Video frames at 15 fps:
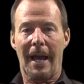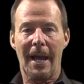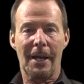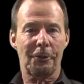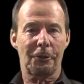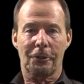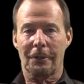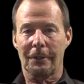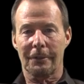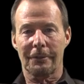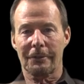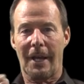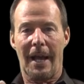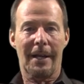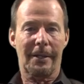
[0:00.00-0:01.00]
ties, shirt,
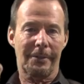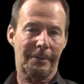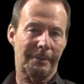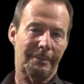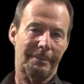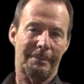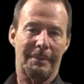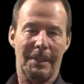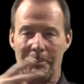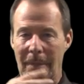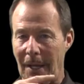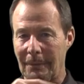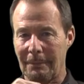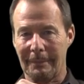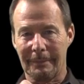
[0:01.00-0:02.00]
socks,
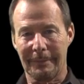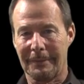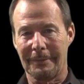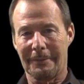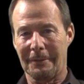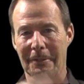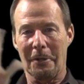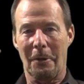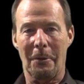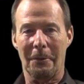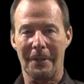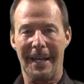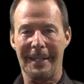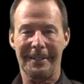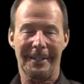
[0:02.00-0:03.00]
belt, the whole
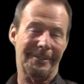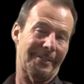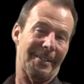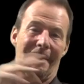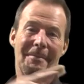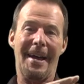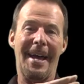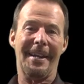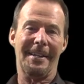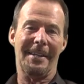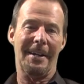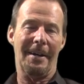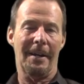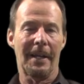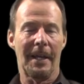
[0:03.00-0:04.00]
nine yards, and I'm out of
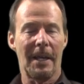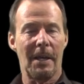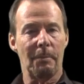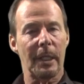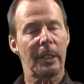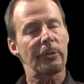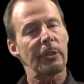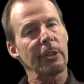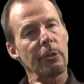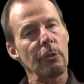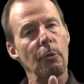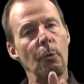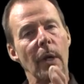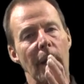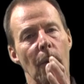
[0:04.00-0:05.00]
there. Because he
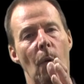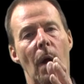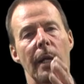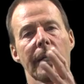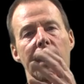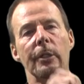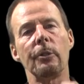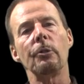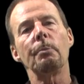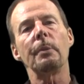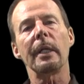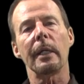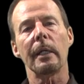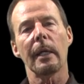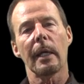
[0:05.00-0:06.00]
knew what I wanted. He knew
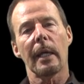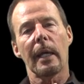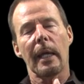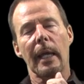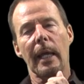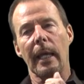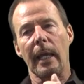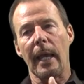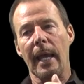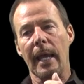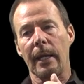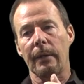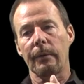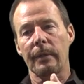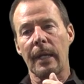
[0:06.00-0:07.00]
me.
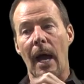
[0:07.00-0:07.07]
And